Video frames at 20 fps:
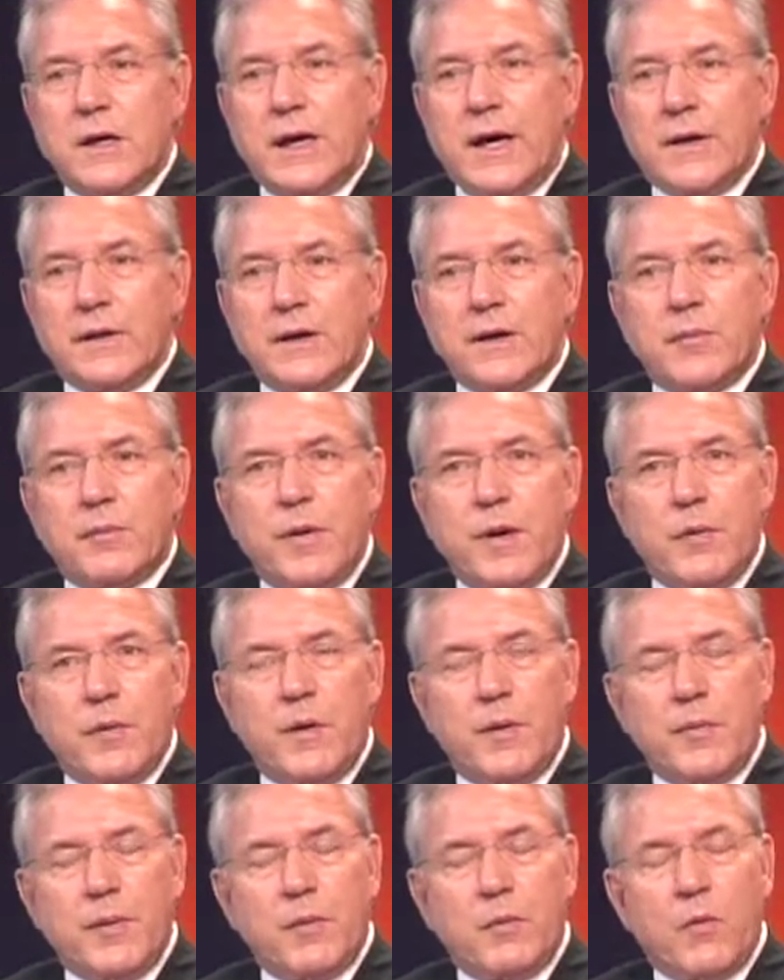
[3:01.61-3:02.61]
I think
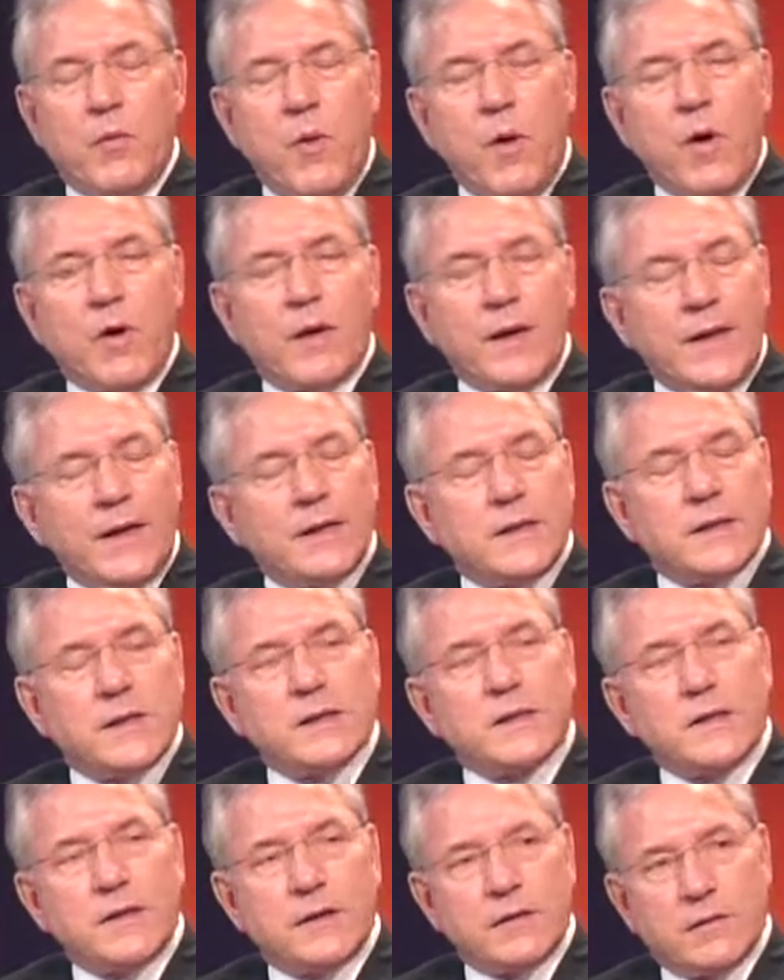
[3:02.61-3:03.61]
when people walk into
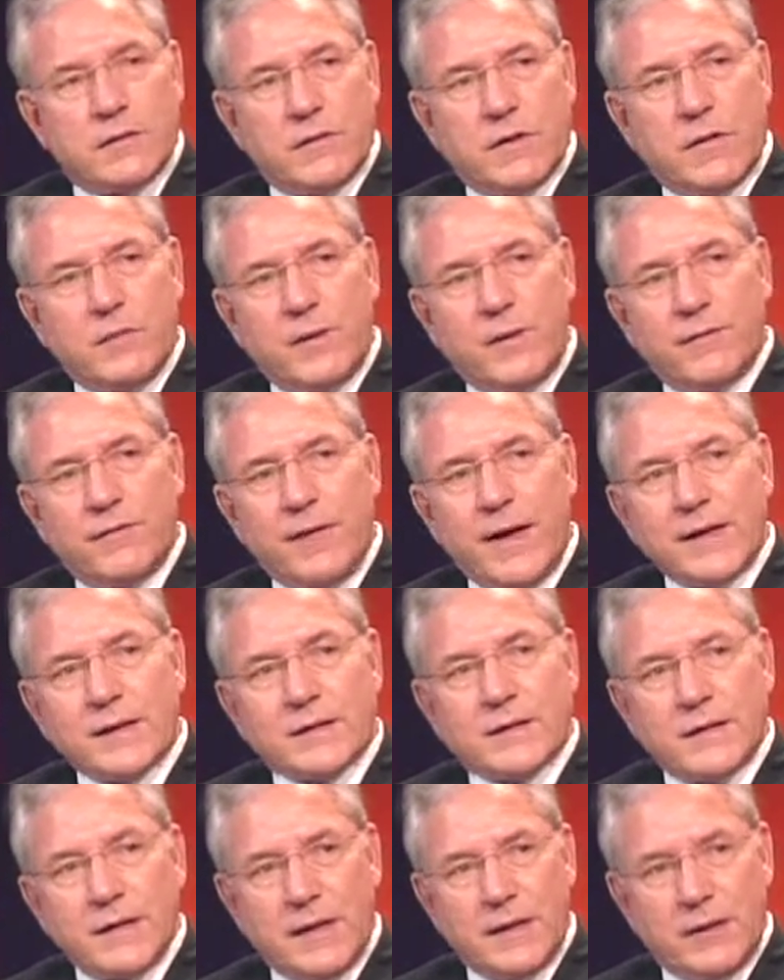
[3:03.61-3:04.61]
Center, they'll be
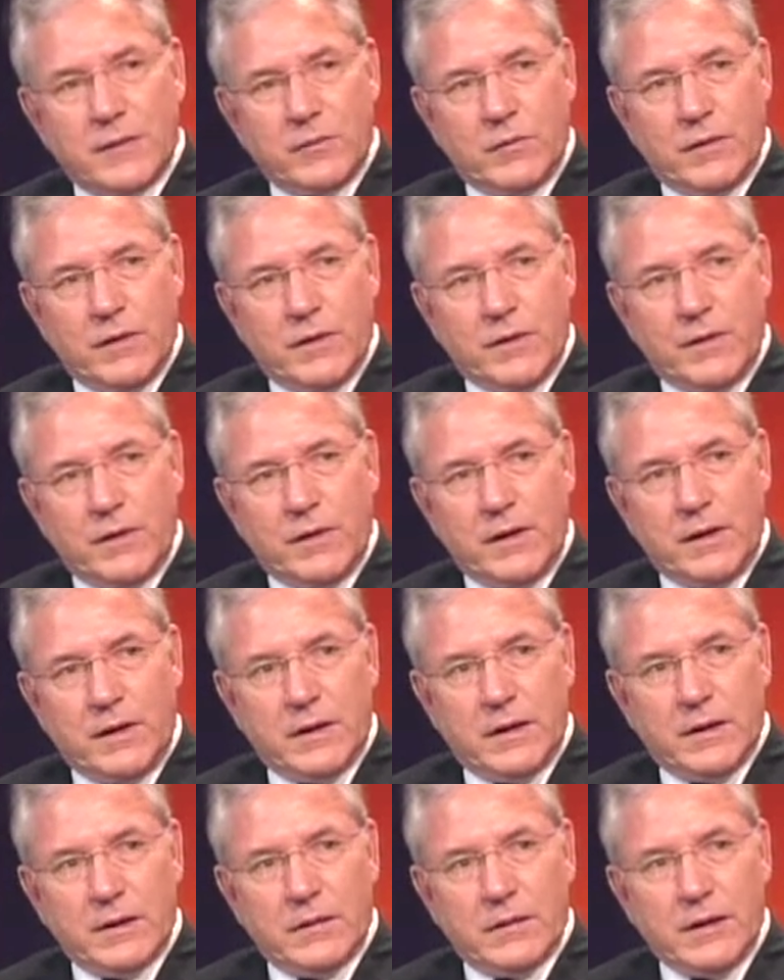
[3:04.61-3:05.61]
fascinated with
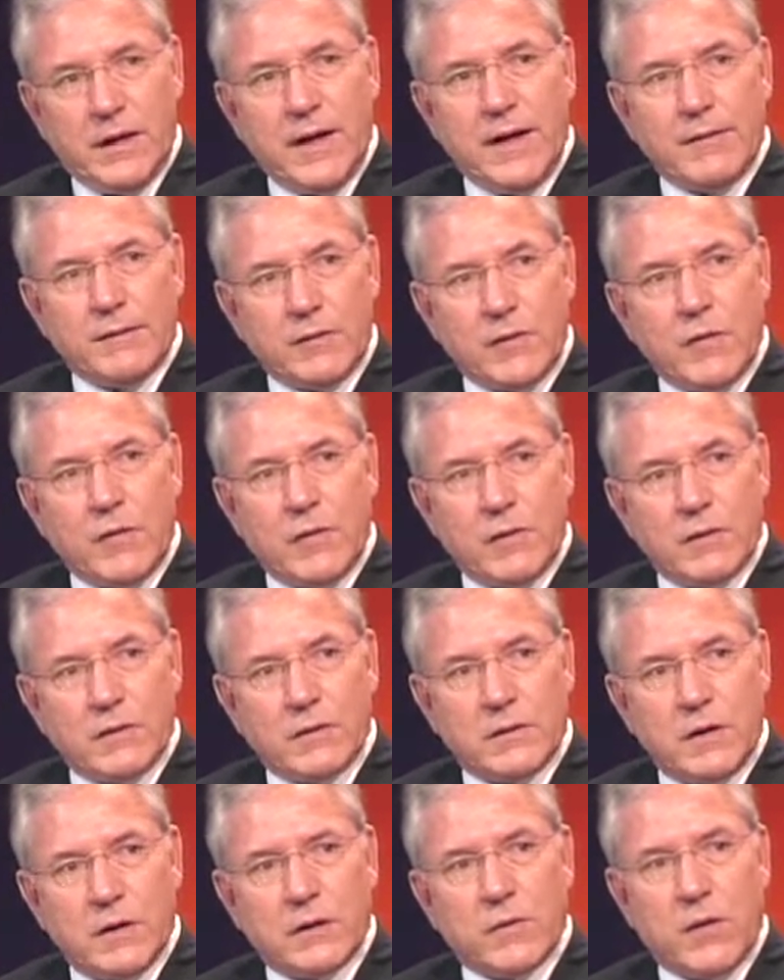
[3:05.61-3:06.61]
the live coral
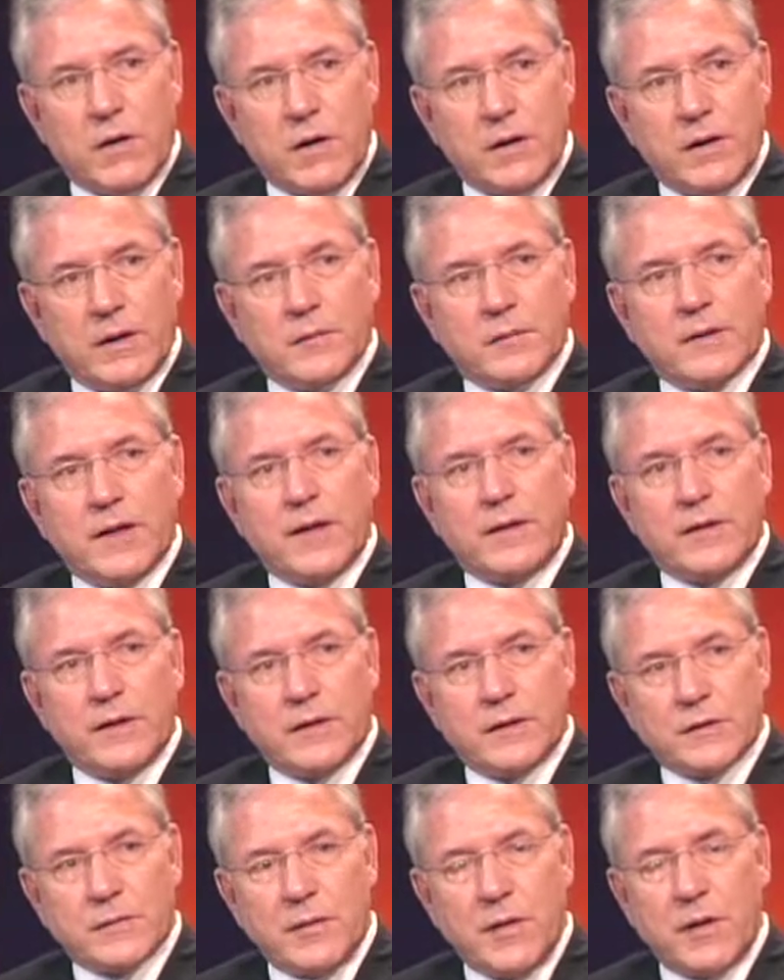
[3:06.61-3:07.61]
aquariums and
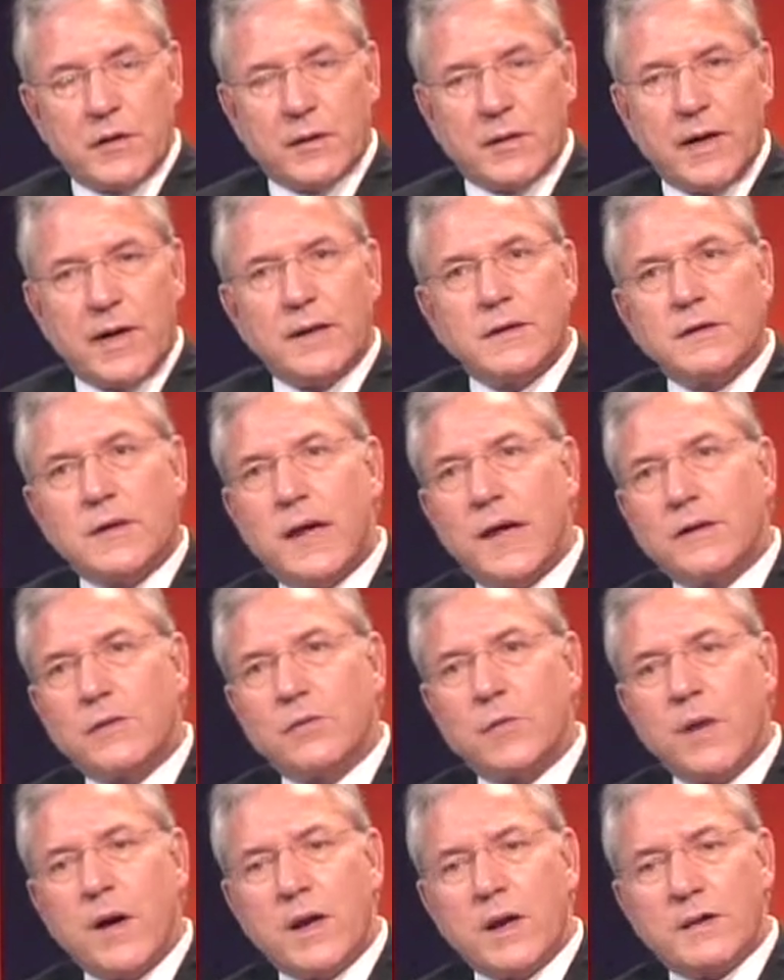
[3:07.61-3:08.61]
the smaller, and as
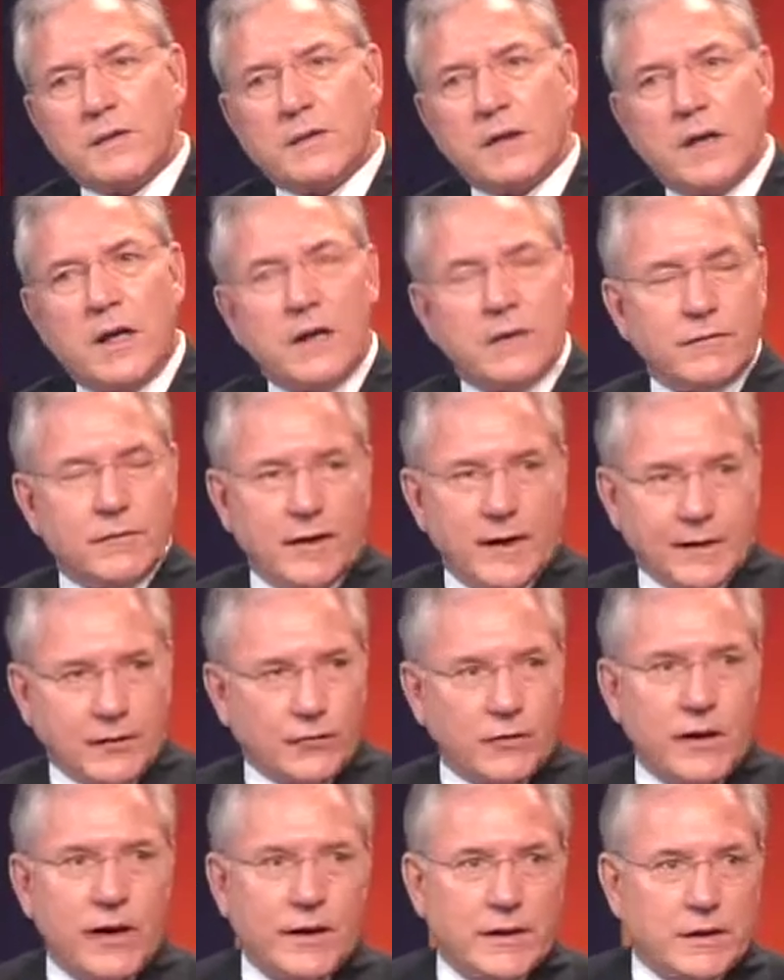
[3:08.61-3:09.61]
well as a lot of
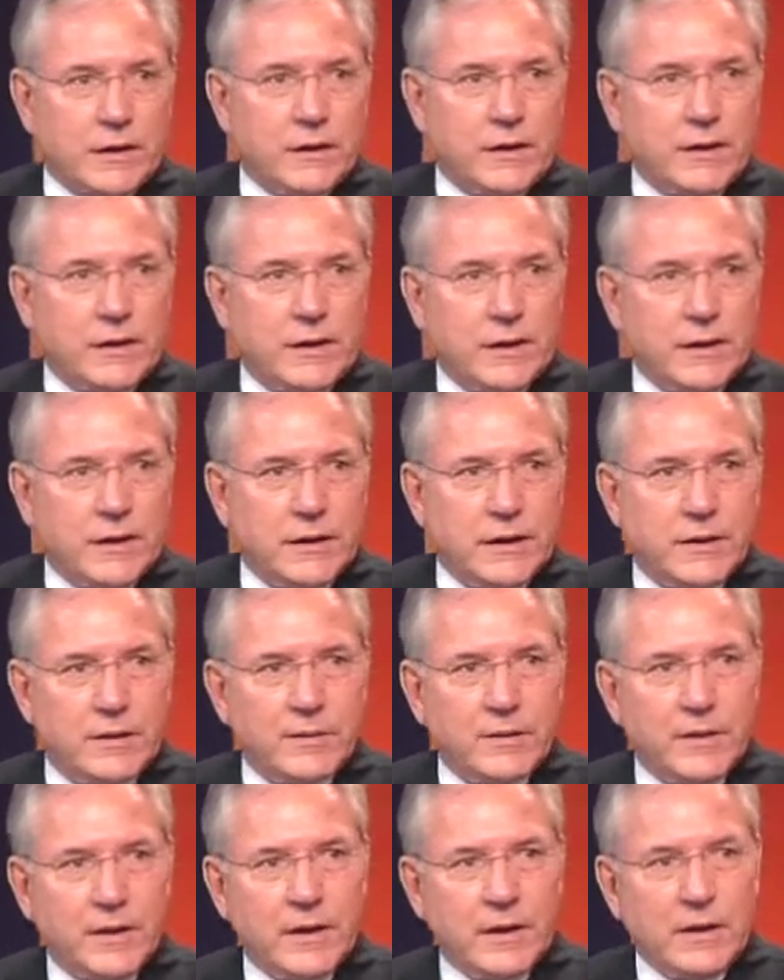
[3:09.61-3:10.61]
electronics in the
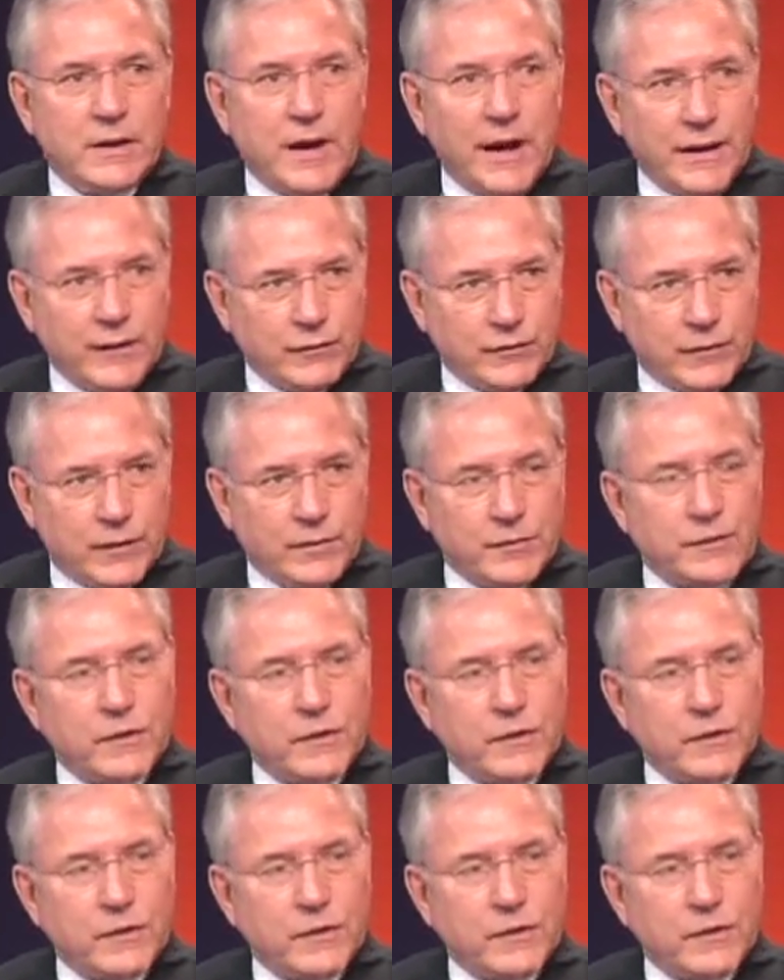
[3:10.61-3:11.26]
atrium.